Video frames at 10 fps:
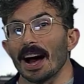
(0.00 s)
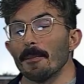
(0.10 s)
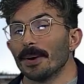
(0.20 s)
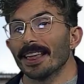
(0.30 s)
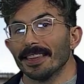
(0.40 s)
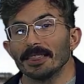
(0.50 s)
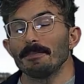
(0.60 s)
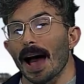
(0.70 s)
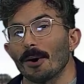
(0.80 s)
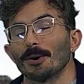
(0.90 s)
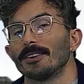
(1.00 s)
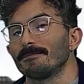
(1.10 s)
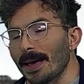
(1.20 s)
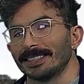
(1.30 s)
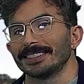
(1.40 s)
But I think the power of
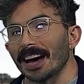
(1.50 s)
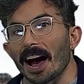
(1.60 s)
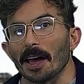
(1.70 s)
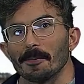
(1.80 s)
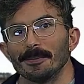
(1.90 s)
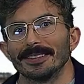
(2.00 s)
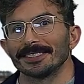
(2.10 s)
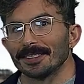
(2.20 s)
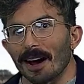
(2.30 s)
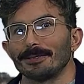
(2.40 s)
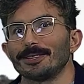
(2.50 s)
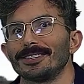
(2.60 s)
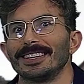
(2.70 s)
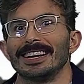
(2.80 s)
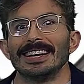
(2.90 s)
Painting Time, this
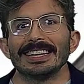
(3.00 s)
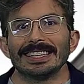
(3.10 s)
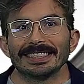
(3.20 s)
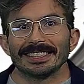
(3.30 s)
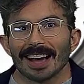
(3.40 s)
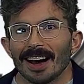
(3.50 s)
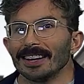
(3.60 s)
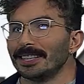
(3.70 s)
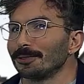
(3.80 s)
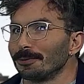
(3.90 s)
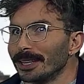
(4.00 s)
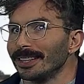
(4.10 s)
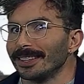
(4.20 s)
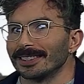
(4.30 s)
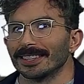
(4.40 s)
novel, is not in its
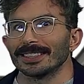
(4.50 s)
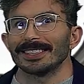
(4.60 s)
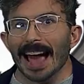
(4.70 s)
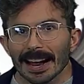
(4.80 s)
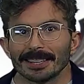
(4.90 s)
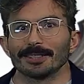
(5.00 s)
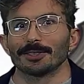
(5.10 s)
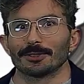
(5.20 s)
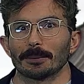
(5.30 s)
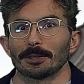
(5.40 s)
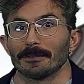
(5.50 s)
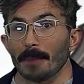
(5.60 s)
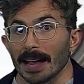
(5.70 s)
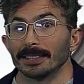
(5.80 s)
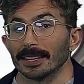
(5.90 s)
realistic, technical description of
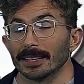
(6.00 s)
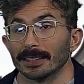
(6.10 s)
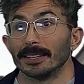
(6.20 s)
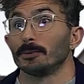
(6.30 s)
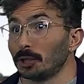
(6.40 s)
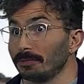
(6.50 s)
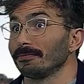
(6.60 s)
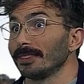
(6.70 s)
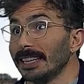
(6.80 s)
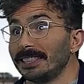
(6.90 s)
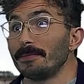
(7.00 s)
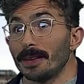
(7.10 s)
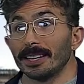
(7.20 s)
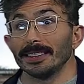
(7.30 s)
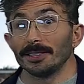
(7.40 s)
painting, which is
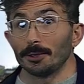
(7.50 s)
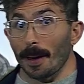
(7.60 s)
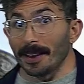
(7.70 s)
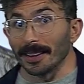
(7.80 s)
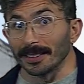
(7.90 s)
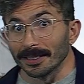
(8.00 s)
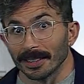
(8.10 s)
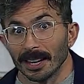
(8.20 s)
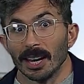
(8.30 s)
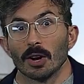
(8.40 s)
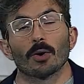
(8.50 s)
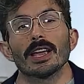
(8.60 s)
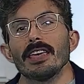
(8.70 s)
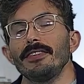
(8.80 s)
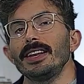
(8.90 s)
admittedly stupendous, or
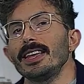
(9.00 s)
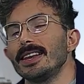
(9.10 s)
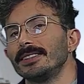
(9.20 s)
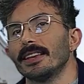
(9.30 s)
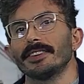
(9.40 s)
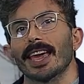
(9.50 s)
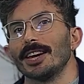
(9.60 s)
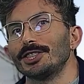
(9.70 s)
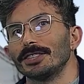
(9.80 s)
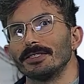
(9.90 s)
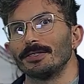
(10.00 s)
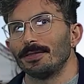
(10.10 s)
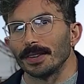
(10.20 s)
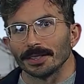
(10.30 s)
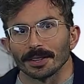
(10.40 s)
even in its evocation of the
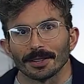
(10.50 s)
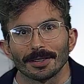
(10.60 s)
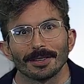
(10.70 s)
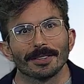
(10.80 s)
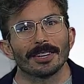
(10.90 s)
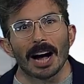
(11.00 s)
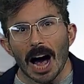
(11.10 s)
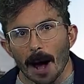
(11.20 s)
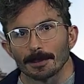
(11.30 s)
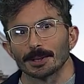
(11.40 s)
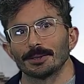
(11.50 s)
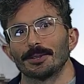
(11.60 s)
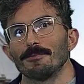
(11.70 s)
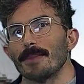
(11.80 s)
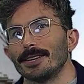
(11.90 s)
physical, optical,
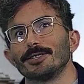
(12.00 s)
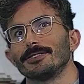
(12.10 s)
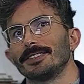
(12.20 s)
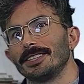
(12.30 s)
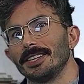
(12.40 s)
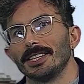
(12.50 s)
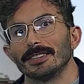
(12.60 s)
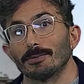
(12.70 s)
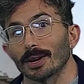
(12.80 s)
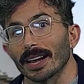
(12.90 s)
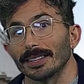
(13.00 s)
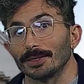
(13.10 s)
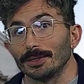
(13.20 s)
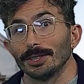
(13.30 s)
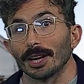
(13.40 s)
mental fatigue of working in a
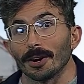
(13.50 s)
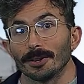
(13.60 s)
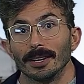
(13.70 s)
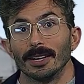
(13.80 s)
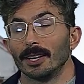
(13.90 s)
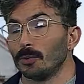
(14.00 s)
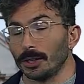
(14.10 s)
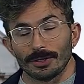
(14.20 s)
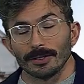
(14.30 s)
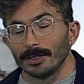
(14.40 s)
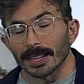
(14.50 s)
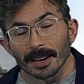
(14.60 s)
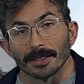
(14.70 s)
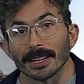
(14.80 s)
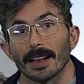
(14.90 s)
studio, which de
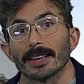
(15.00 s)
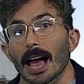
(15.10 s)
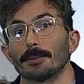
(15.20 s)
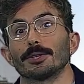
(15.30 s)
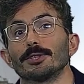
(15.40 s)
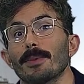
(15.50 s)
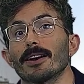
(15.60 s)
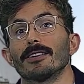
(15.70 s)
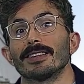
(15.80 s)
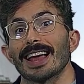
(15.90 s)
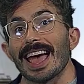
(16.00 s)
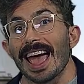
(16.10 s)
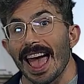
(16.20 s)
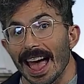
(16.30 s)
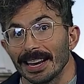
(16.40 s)
Kerangal captures better than
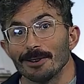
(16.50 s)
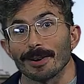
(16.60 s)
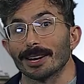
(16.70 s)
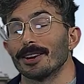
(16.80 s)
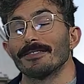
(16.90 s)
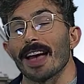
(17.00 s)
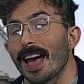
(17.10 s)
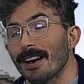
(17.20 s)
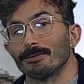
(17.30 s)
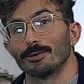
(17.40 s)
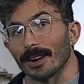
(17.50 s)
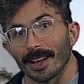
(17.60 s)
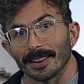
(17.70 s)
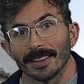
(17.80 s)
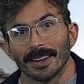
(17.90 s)
any writer I've ever
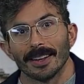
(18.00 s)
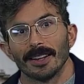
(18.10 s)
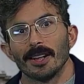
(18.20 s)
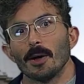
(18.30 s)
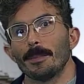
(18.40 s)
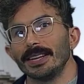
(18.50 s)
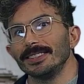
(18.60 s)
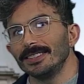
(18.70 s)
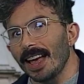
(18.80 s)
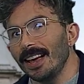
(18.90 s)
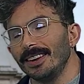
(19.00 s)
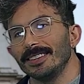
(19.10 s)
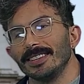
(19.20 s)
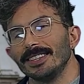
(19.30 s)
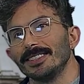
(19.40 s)
read. But instead,
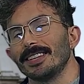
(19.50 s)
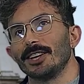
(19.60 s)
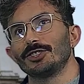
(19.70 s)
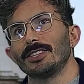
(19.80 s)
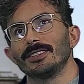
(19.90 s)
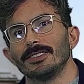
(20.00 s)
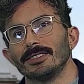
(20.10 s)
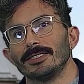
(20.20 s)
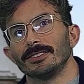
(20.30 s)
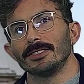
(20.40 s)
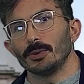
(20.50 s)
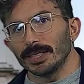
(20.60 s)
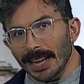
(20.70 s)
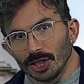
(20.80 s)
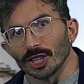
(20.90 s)
it's attention, to
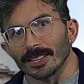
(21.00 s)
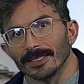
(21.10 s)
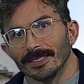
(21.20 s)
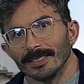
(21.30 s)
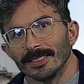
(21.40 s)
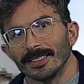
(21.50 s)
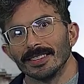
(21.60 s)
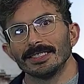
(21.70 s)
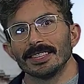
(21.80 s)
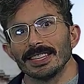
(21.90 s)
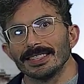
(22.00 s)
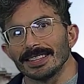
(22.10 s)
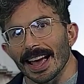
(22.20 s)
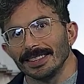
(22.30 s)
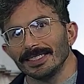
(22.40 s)
the
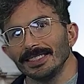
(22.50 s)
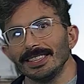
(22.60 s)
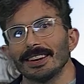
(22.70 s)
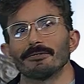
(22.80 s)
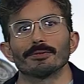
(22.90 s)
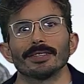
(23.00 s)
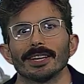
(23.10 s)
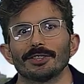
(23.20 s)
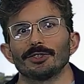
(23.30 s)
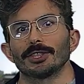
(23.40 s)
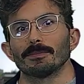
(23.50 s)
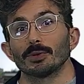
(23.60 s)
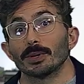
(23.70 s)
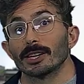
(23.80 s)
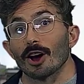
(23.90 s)
intensity of the relationship
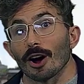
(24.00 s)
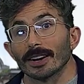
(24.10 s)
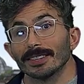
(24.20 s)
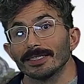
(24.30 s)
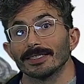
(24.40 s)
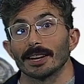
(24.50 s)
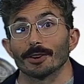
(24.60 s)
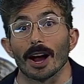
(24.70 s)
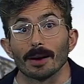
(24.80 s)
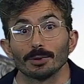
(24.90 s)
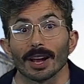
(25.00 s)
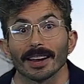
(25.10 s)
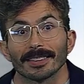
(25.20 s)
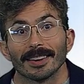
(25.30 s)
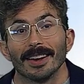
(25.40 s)
between an artist and her
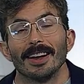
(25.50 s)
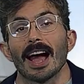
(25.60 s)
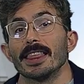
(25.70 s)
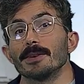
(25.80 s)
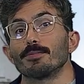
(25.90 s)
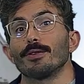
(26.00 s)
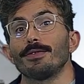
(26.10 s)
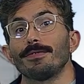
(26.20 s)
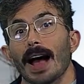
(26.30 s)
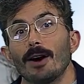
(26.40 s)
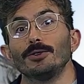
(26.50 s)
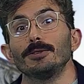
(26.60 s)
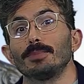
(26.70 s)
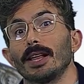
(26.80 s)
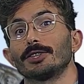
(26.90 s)
object, and the profound
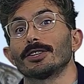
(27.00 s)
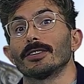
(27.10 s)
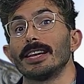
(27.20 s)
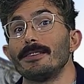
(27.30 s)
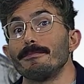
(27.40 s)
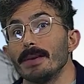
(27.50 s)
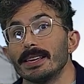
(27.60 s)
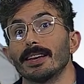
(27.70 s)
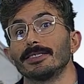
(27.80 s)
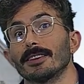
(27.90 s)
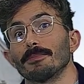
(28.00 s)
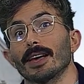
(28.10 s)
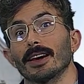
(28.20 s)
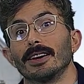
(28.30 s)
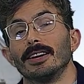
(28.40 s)
pleasure in making
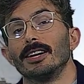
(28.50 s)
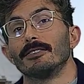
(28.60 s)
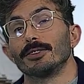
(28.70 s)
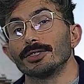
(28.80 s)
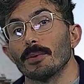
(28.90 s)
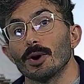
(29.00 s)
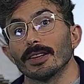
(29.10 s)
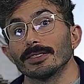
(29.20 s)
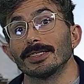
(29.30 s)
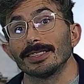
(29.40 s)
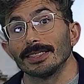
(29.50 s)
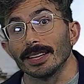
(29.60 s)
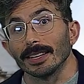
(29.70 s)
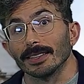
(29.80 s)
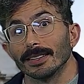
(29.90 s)
something for someone else to
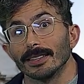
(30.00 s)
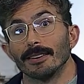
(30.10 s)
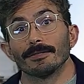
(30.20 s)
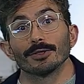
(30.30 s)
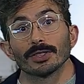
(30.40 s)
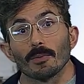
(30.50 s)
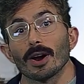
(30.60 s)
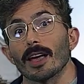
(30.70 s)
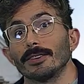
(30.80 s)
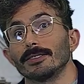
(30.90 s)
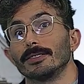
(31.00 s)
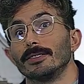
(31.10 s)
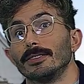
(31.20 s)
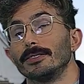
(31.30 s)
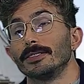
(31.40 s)
see, for someone else
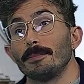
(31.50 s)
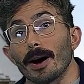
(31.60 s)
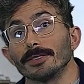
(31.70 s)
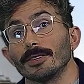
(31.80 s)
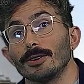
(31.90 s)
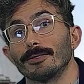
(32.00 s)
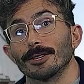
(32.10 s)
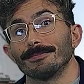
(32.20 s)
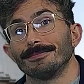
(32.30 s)
to puzzle over.